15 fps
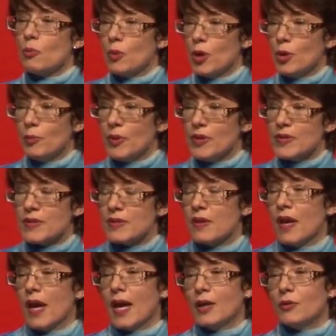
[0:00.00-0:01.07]
purpose
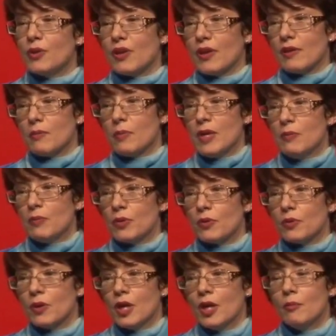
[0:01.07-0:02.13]
and with other
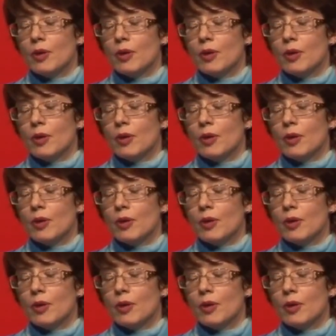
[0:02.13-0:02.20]
people,